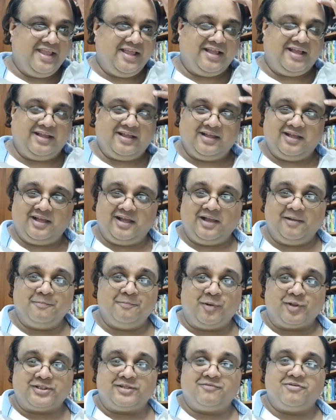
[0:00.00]
I
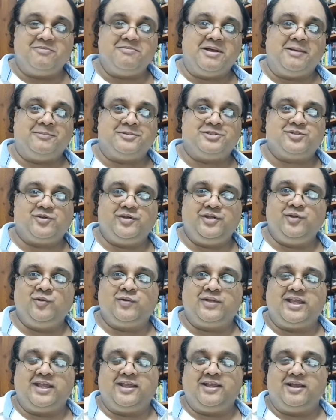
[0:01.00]
bought them from Amazon
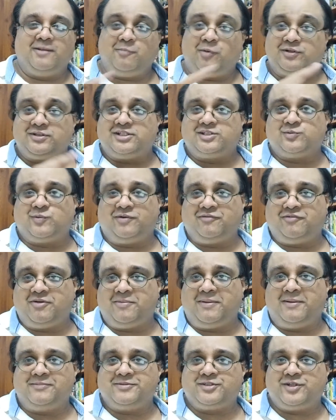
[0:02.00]
UK. I bought this one from
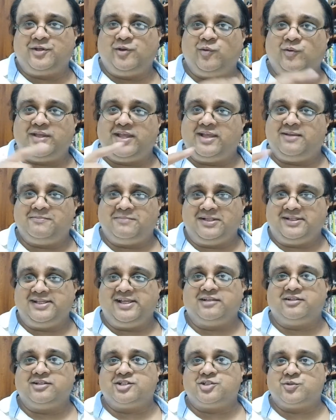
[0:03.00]
Amazon UK and the
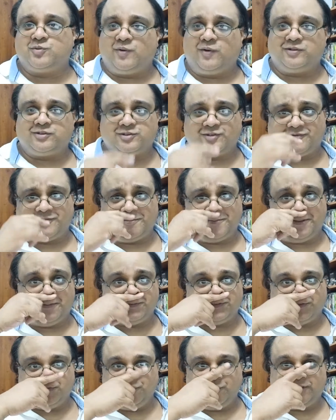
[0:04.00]
other two also from
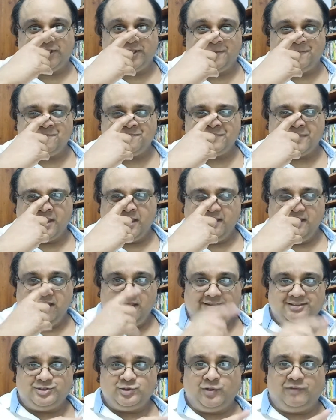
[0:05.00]
Amazon UK.
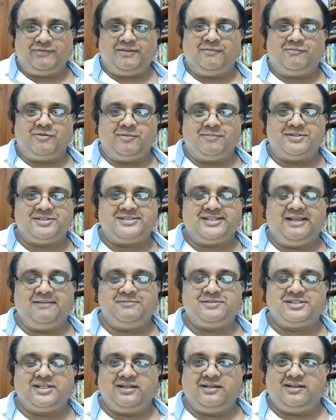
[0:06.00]
2 of them from the same
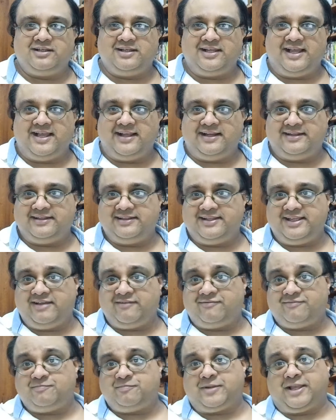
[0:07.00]
seller, and
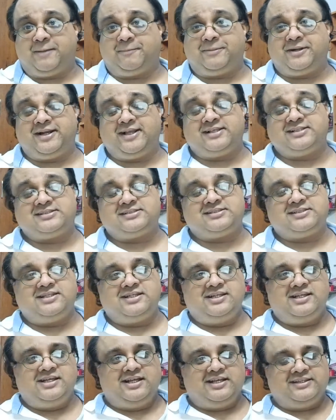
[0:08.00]
they've kept it as
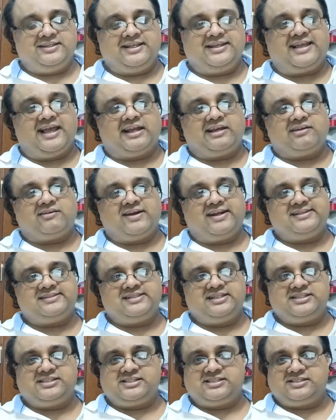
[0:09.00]
the
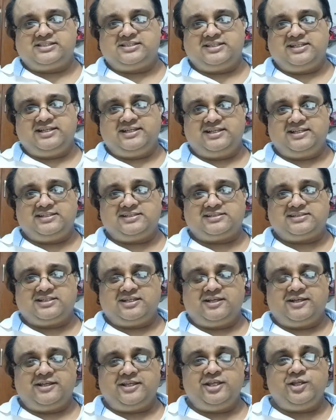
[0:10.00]
categorization is
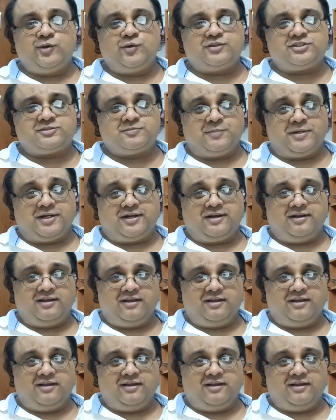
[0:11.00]
used, but